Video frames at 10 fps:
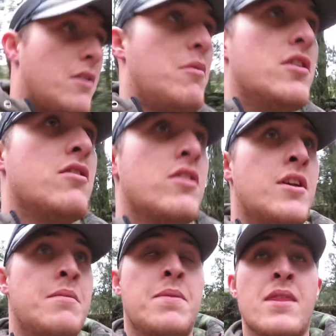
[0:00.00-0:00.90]
I don't mind doing
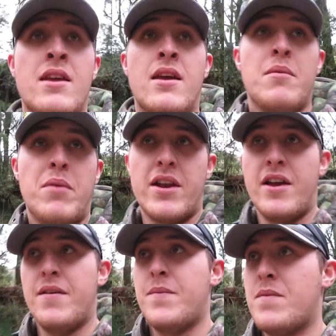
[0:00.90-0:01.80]
that. But
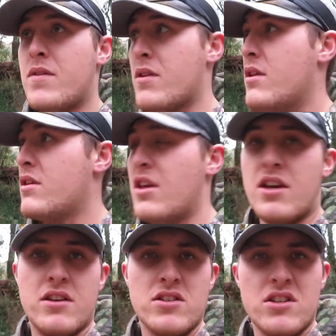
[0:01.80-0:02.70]
um,
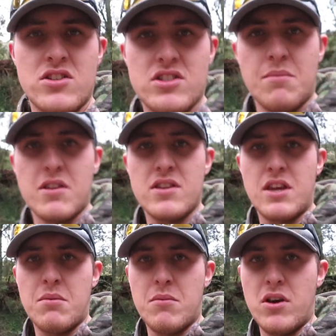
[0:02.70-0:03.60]
yeah, so it's just something to
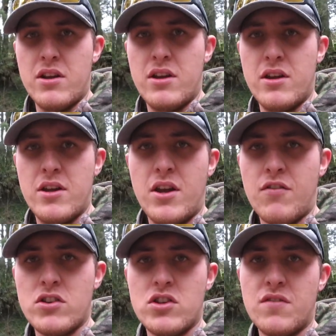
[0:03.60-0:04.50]
keep in mind.
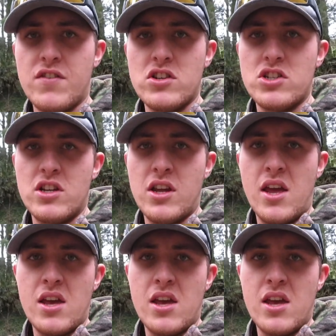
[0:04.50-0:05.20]
I've got two fish.